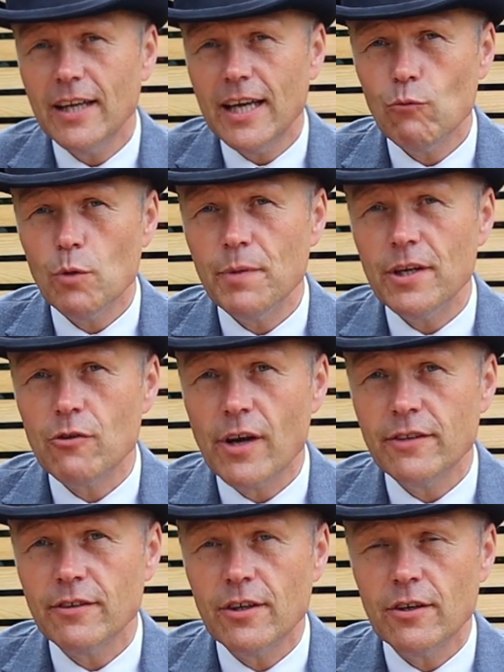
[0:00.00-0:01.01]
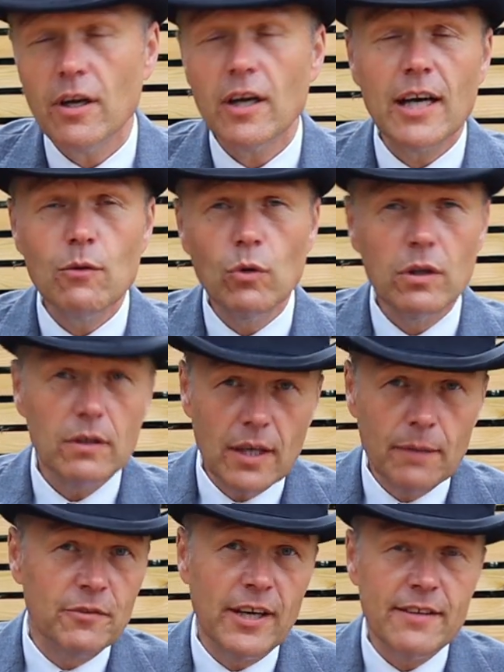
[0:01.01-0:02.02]
It would be great to hear. And I will
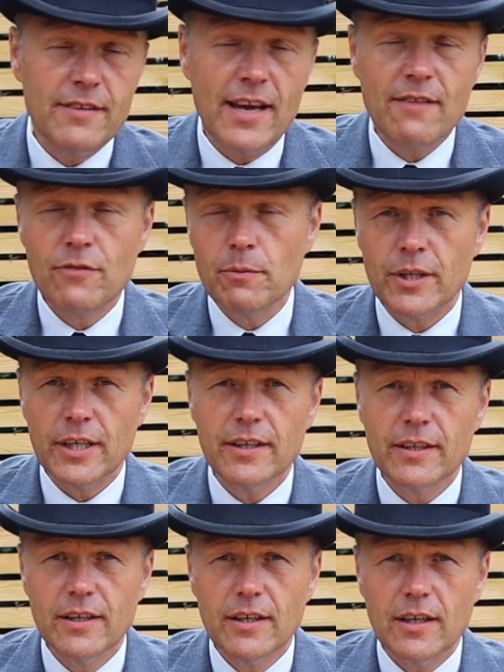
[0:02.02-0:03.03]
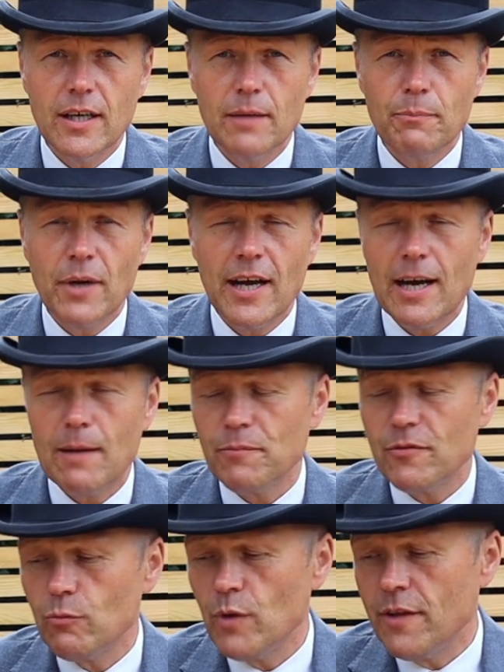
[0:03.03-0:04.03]
update everybody, uh,
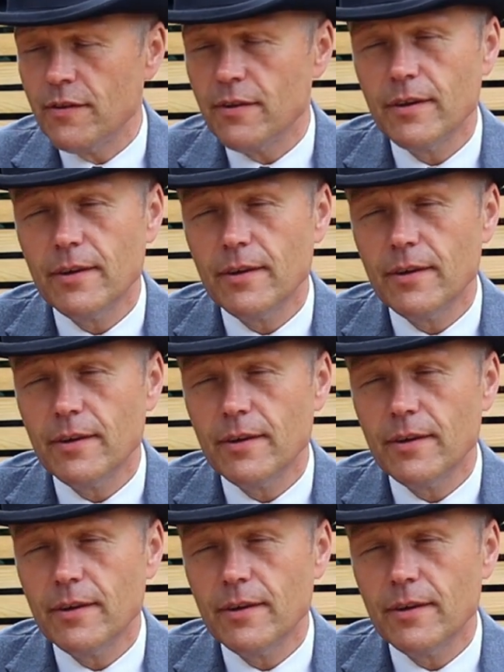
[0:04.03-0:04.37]
perhaps with